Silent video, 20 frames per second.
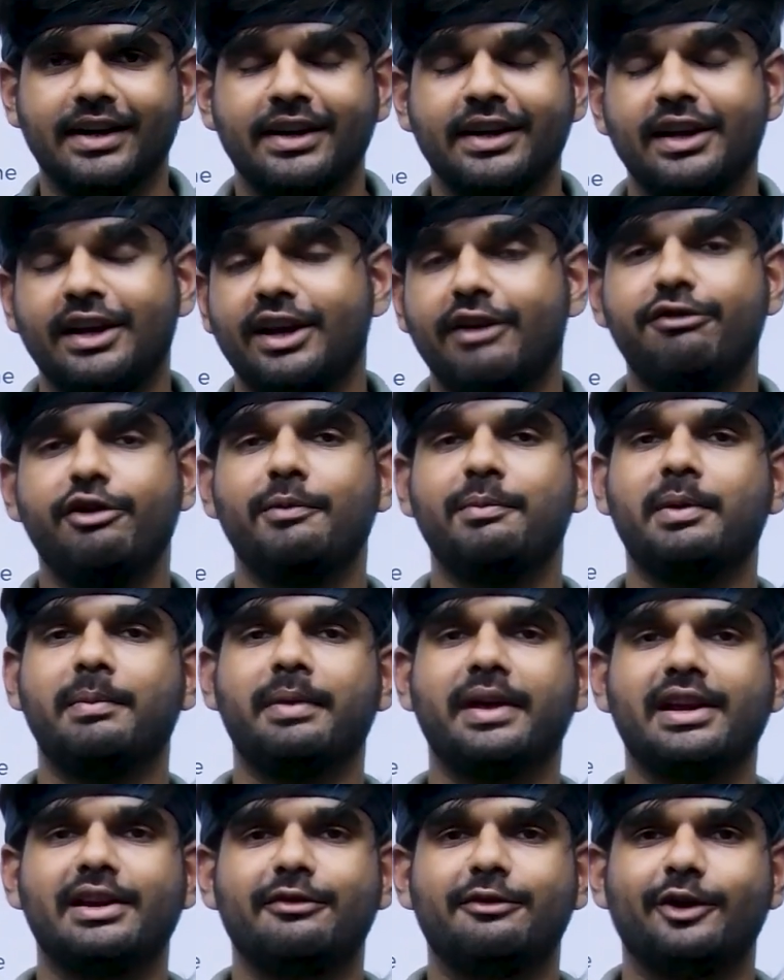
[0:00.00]
if you're
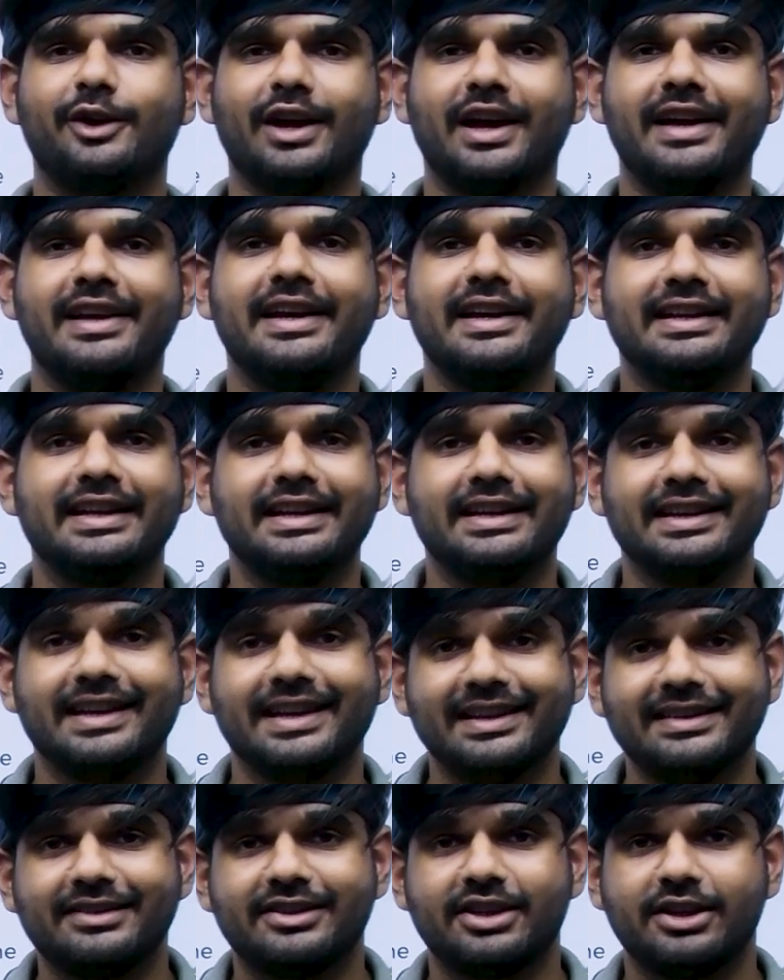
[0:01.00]
preparing for IIT
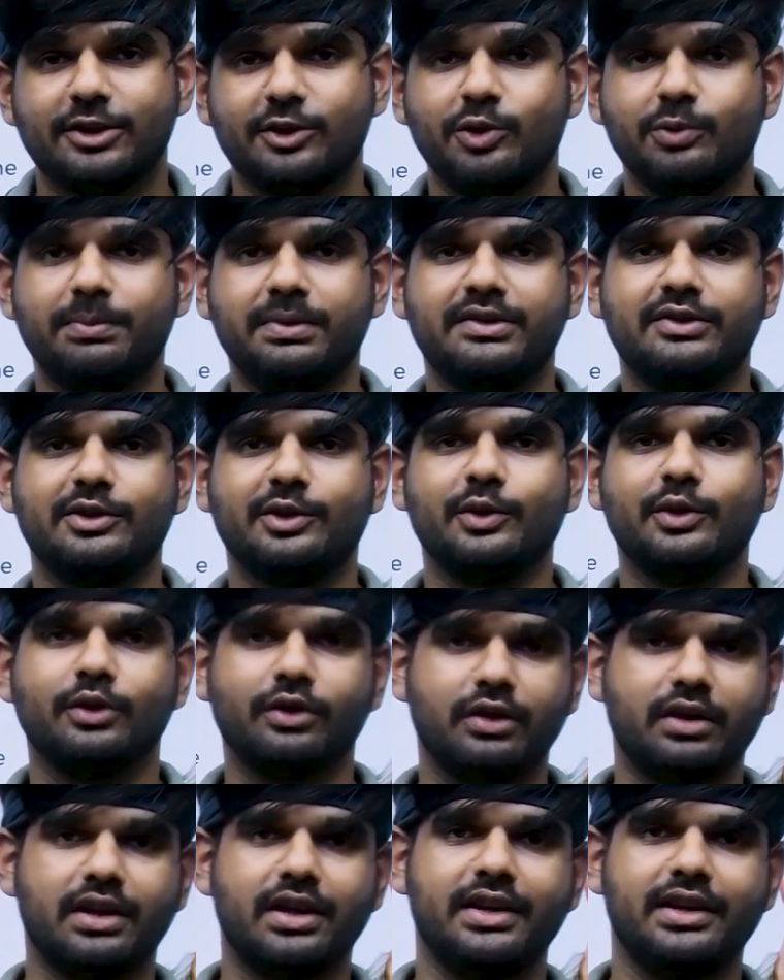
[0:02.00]
NEST to pursue your
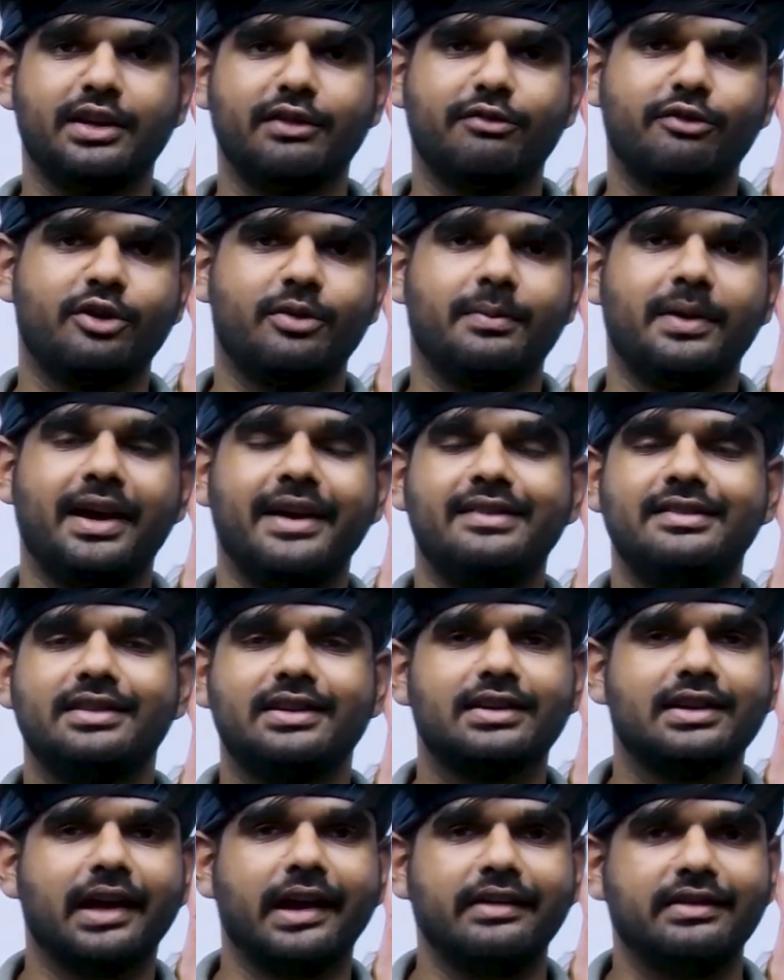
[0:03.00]
career from ISER and
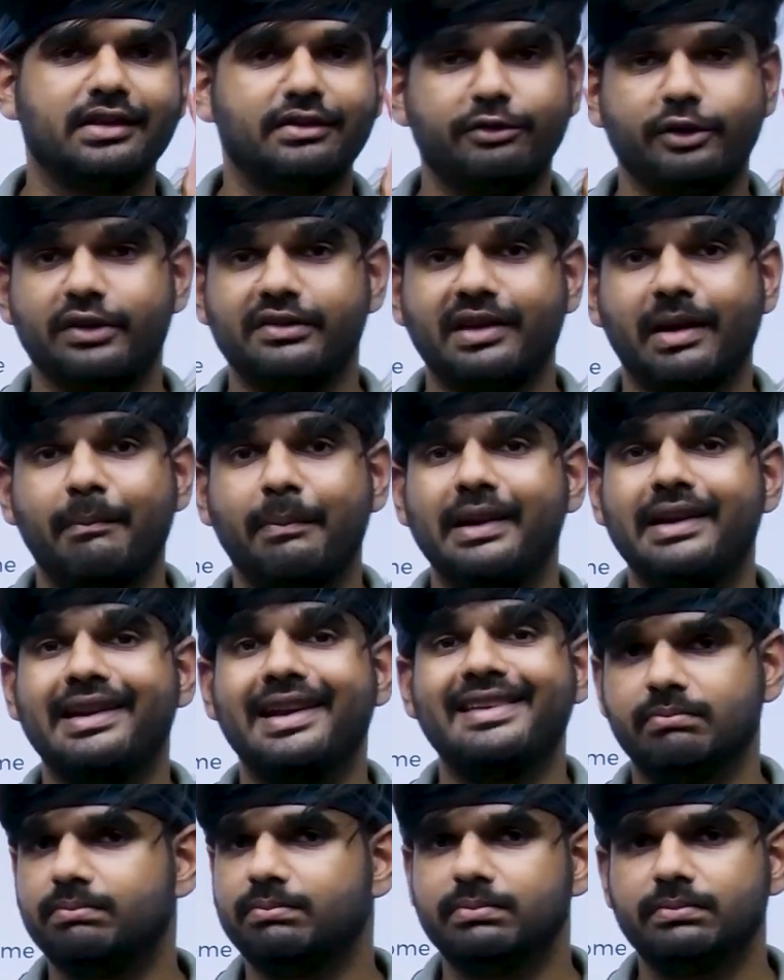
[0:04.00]
ISER, for example,
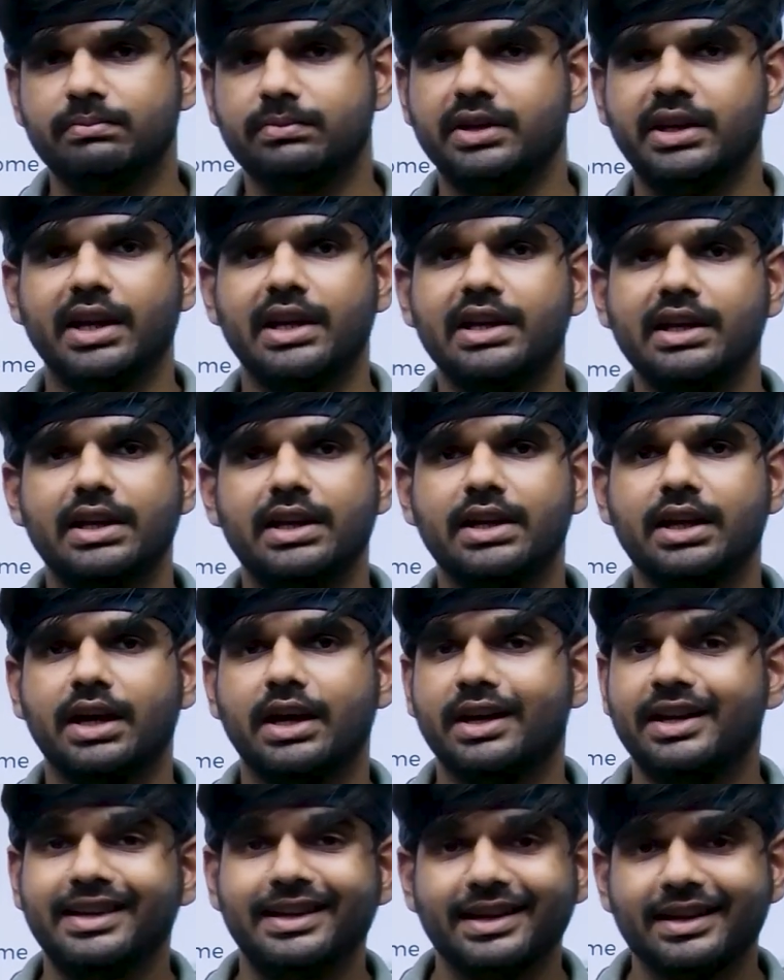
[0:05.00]
NEST nearly
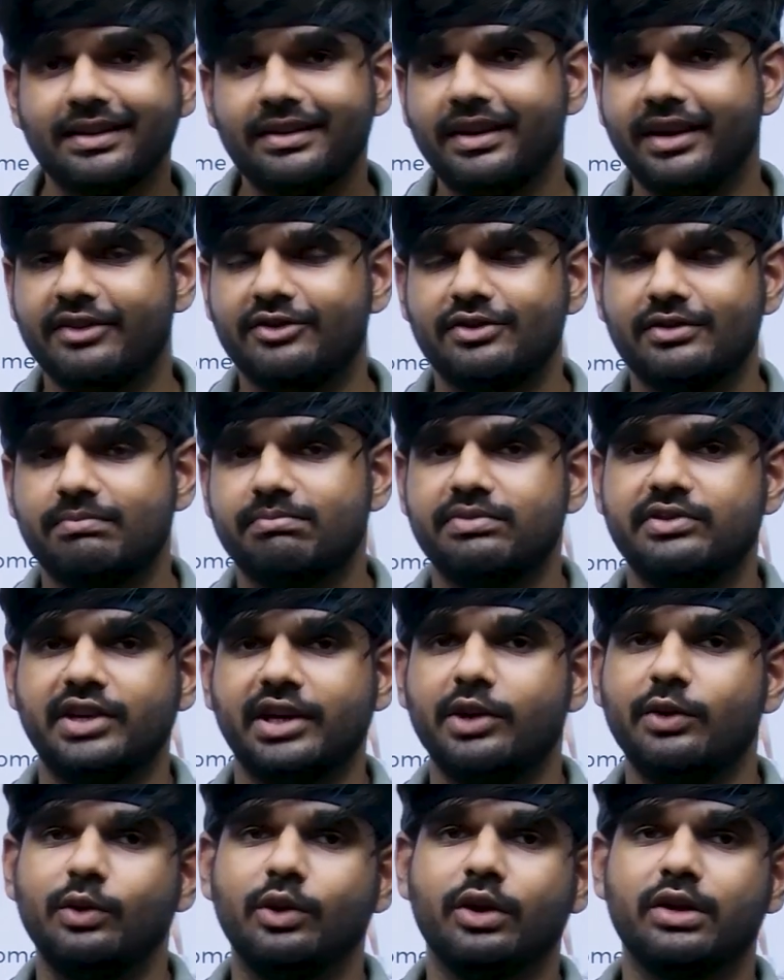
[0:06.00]
here, it's
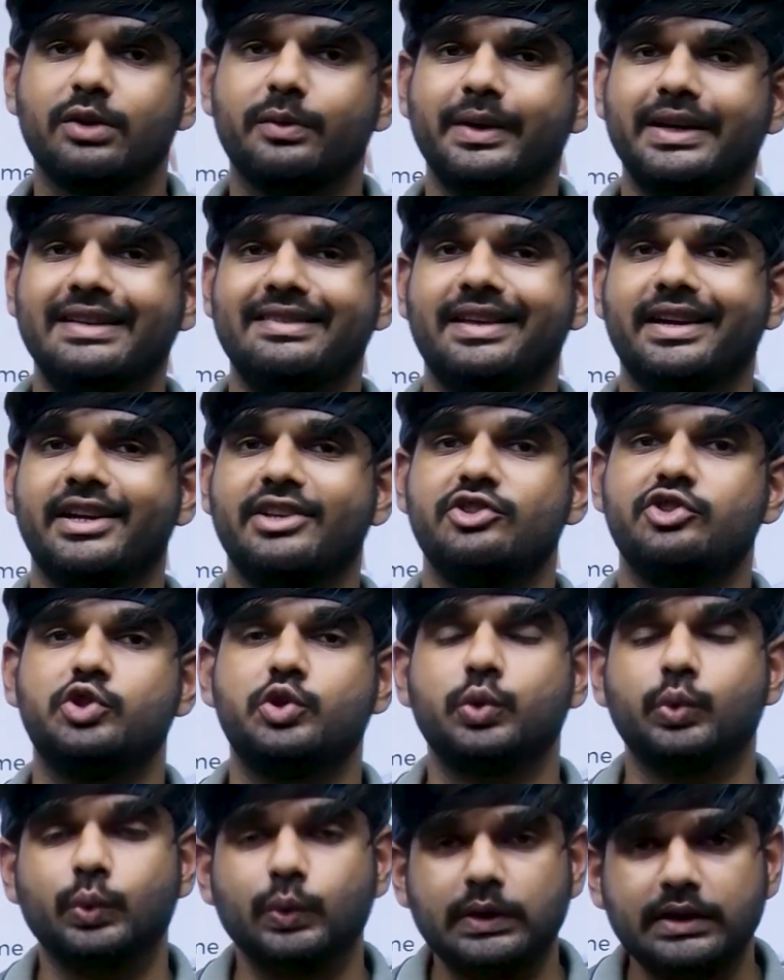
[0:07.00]
scheduled on 22nd
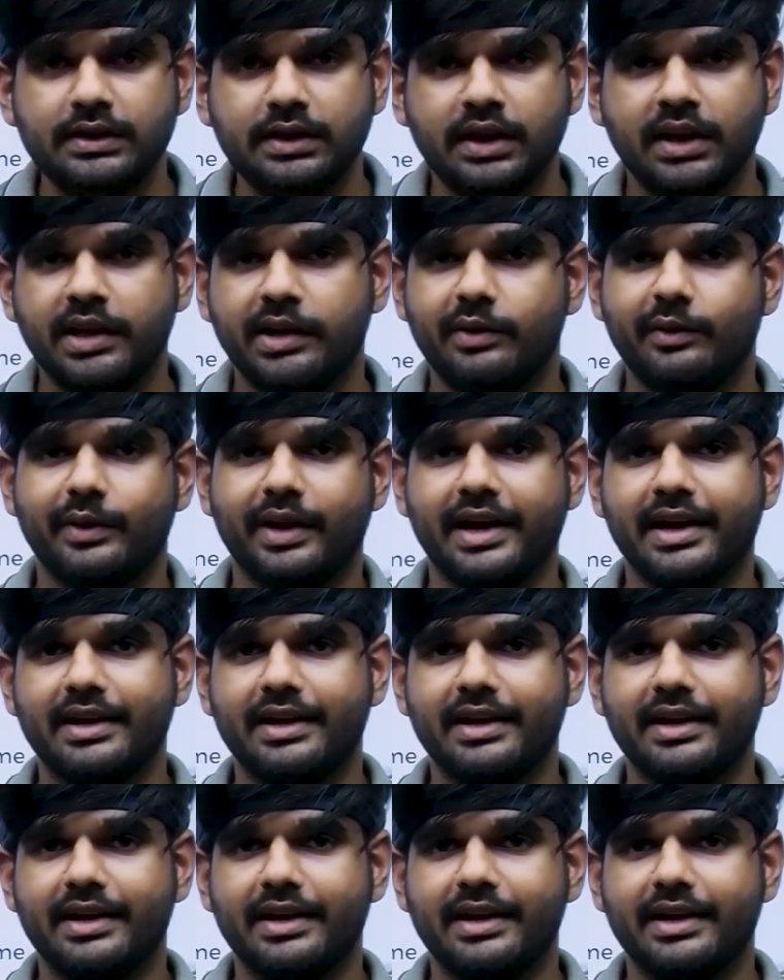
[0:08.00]
June, right?